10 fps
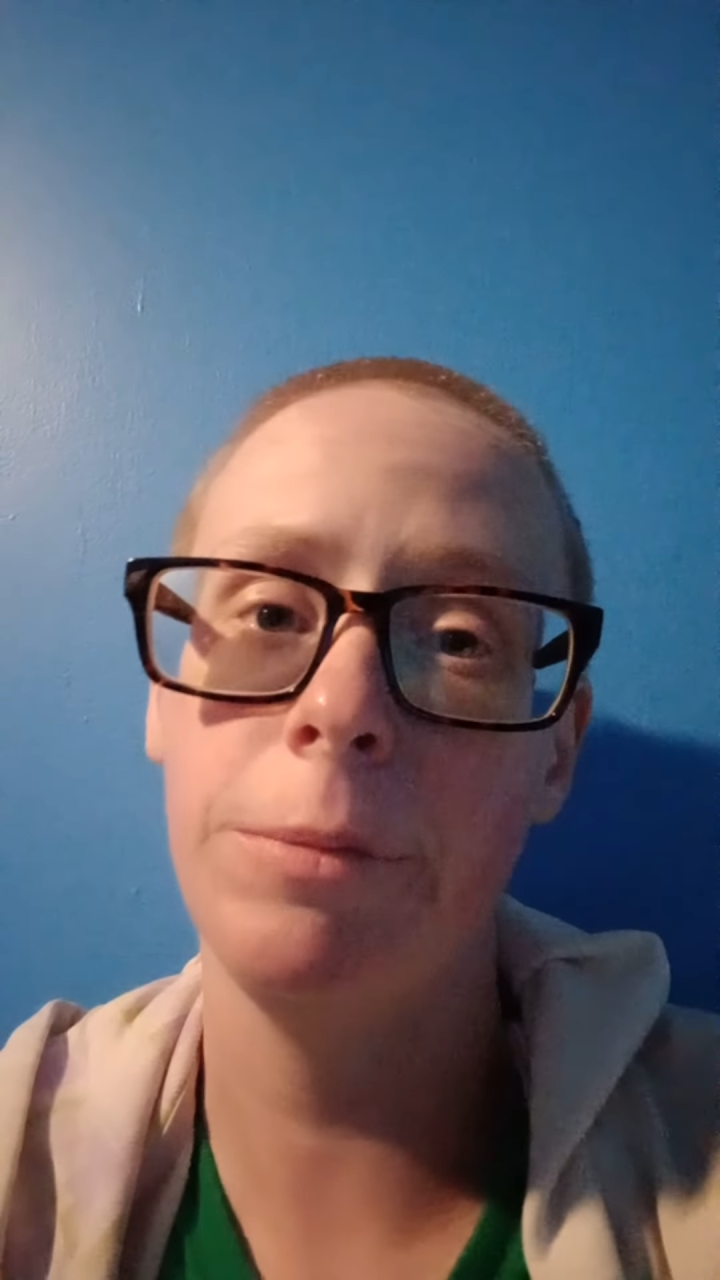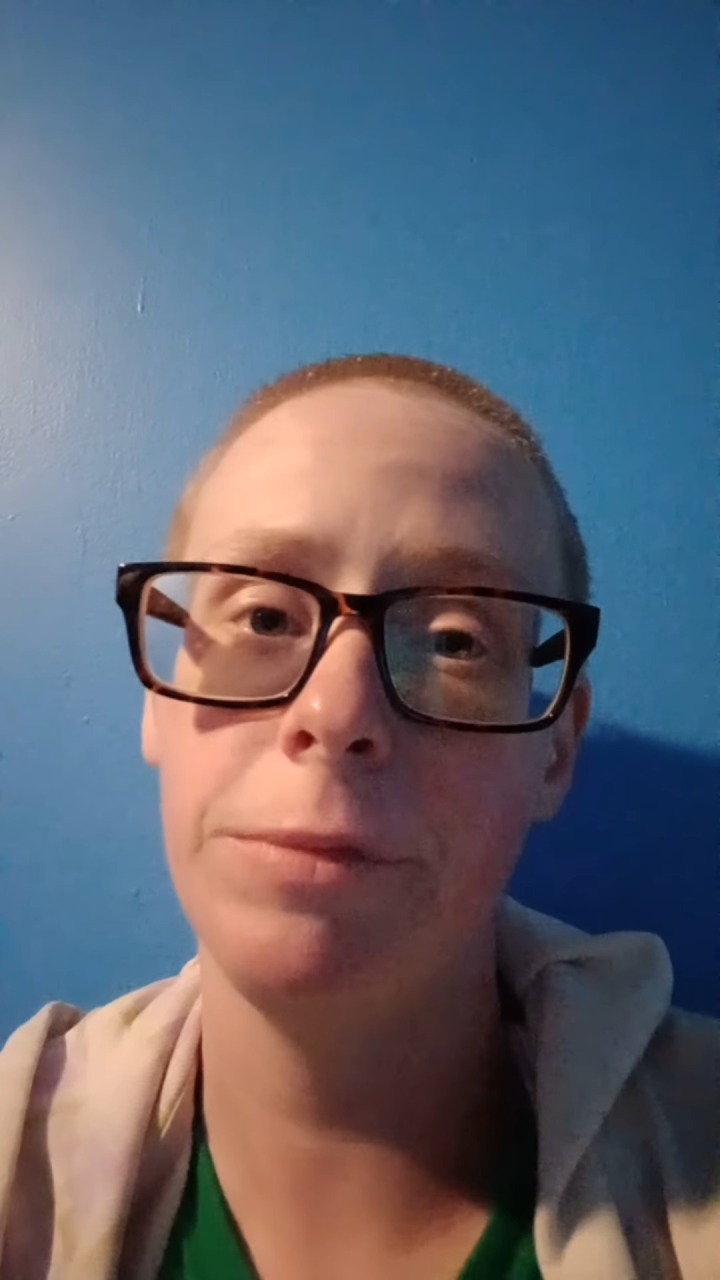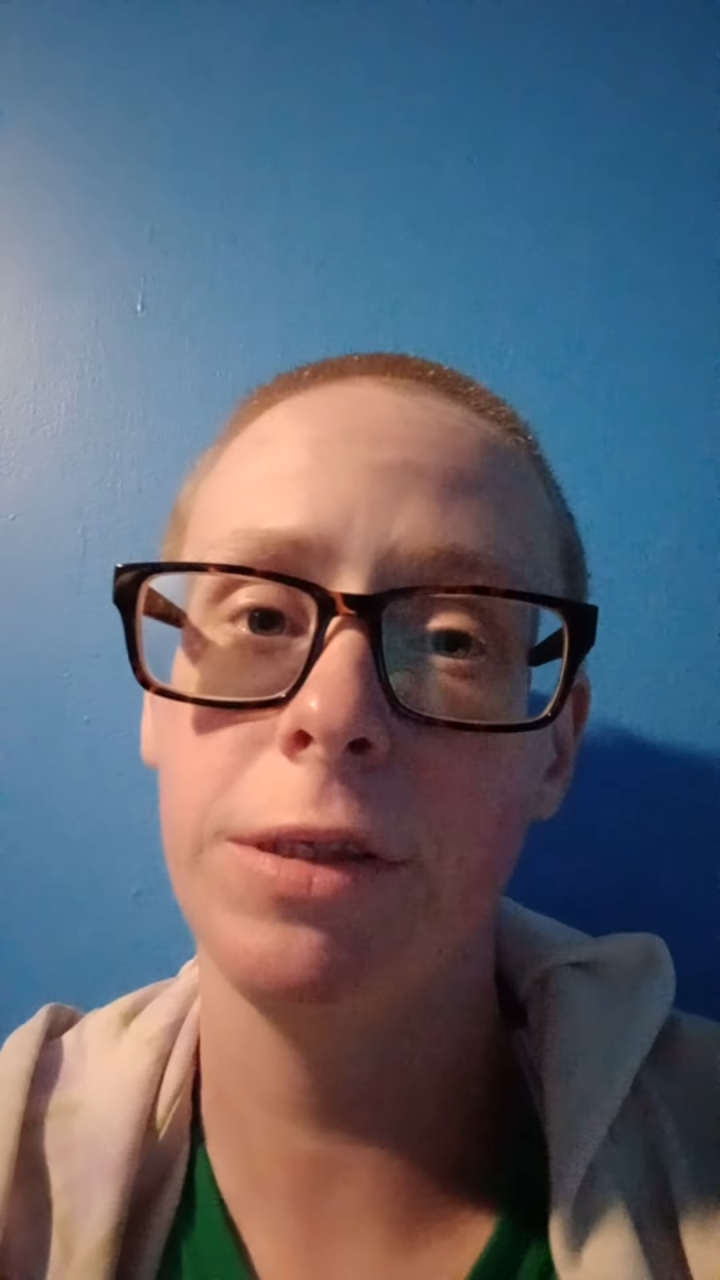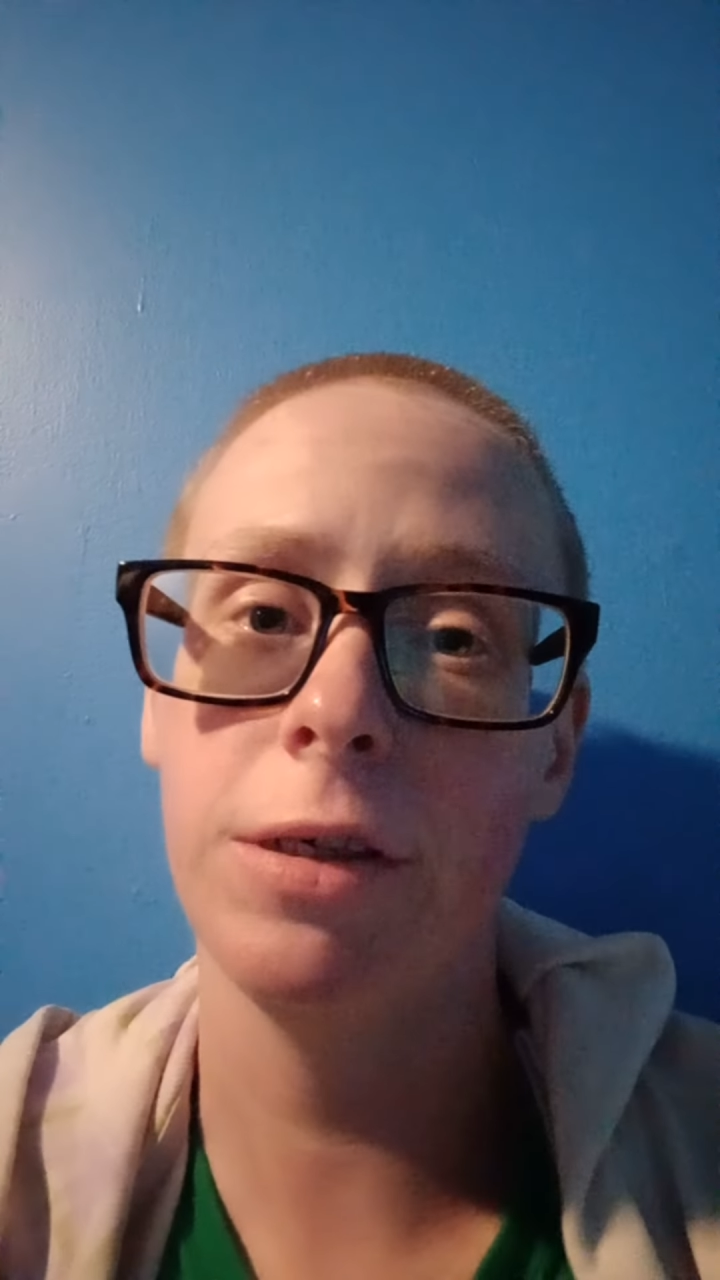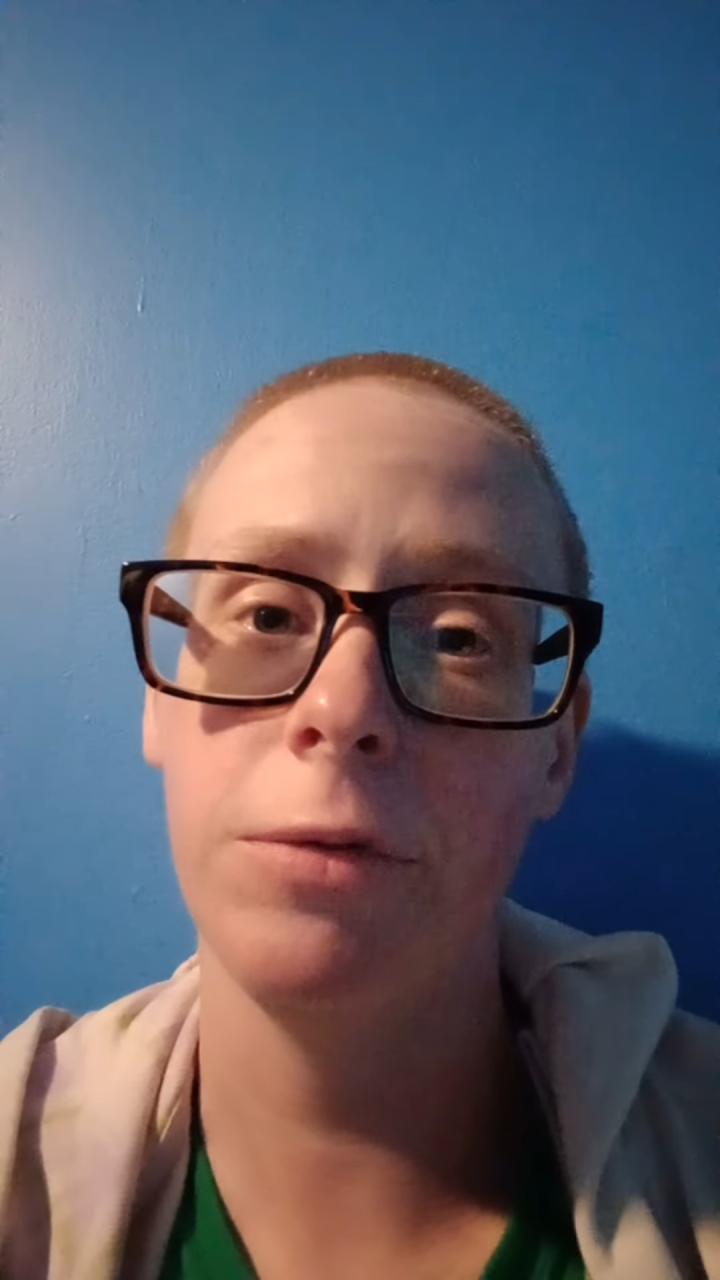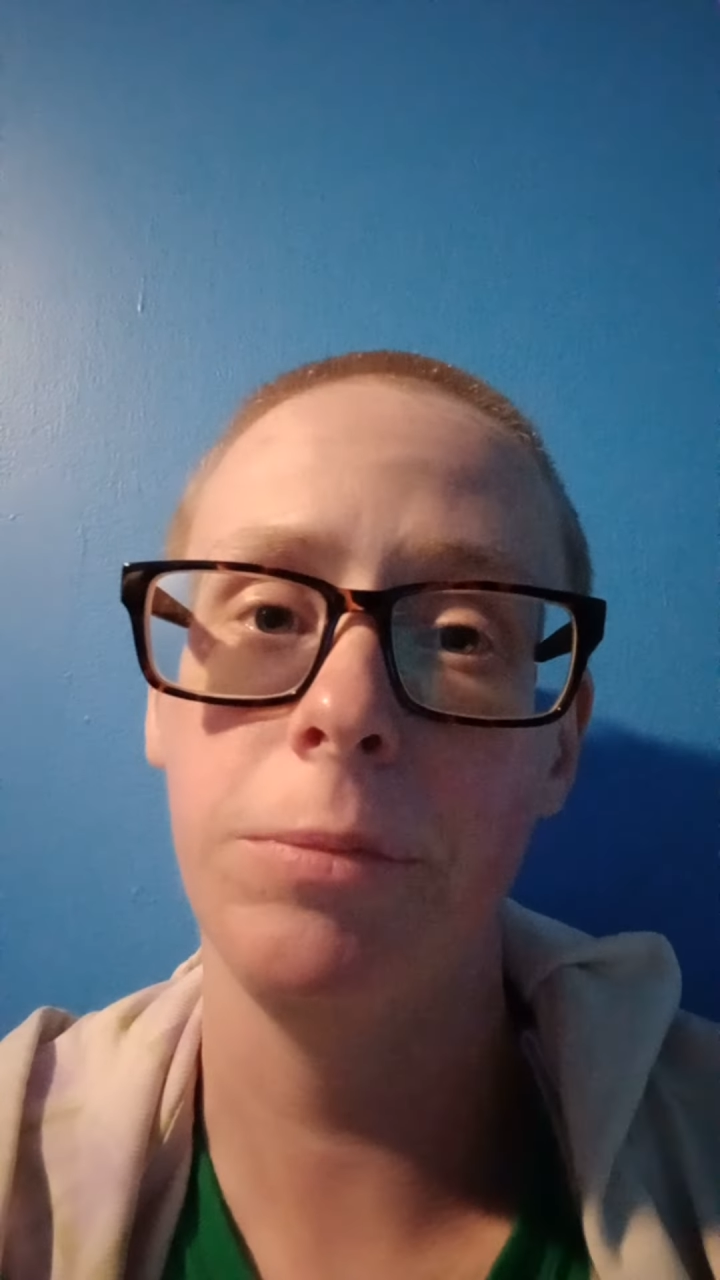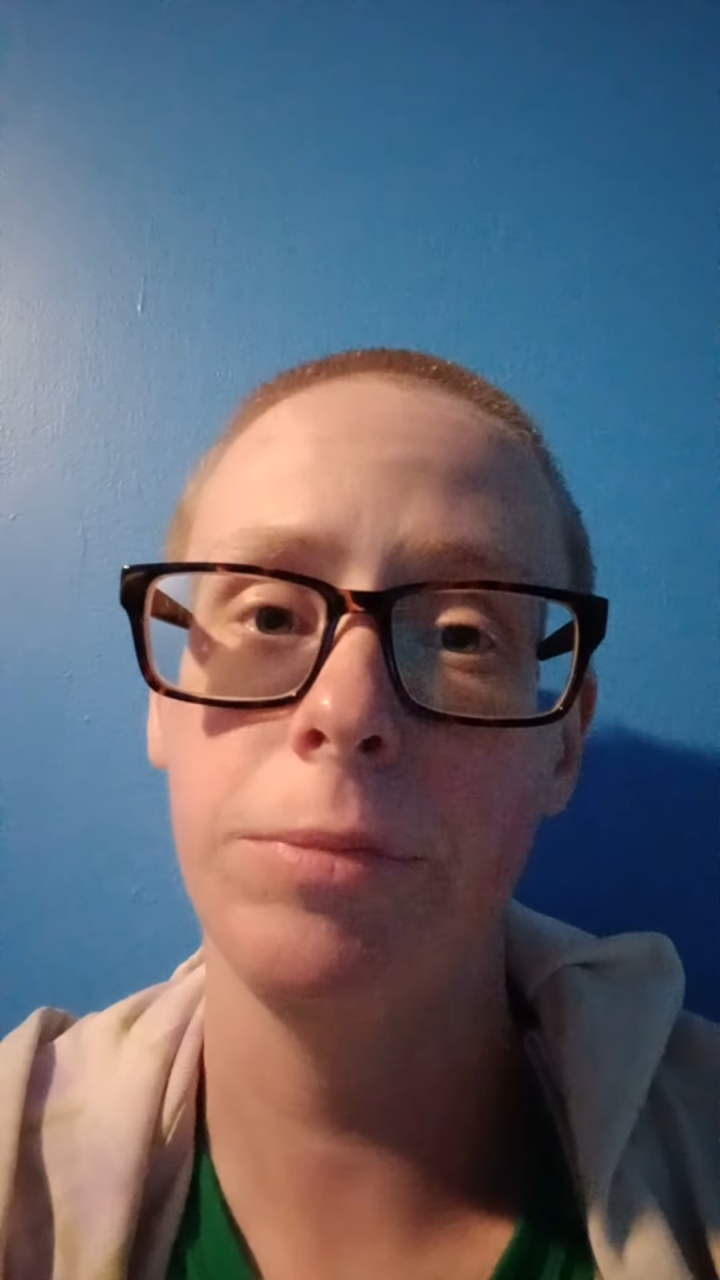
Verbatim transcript: empty cup.